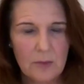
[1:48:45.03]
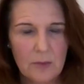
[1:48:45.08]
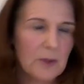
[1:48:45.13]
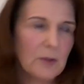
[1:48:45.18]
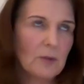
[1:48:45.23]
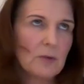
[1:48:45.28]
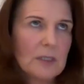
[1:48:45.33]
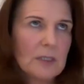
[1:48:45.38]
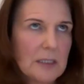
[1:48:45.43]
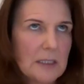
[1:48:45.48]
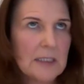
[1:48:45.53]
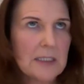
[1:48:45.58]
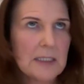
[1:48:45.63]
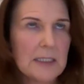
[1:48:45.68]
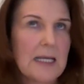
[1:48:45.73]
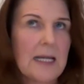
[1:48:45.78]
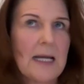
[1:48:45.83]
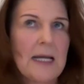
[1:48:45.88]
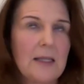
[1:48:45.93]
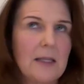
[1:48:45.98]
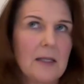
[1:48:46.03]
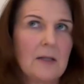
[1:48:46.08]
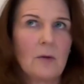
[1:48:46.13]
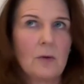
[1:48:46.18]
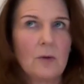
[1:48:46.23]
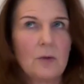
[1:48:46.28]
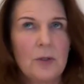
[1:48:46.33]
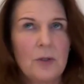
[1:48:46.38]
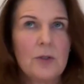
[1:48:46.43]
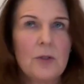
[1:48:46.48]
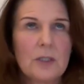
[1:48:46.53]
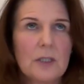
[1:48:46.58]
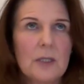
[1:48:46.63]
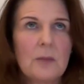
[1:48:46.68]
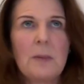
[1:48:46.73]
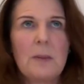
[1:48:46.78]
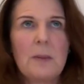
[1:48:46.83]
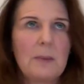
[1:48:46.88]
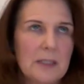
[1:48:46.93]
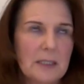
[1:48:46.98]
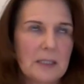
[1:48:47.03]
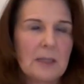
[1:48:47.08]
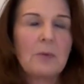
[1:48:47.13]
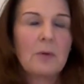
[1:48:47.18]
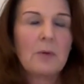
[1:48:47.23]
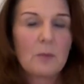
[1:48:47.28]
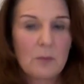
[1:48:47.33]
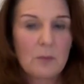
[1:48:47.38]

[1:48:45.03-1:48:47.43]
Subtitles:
We don't say that, oh, you just see people as stimuli.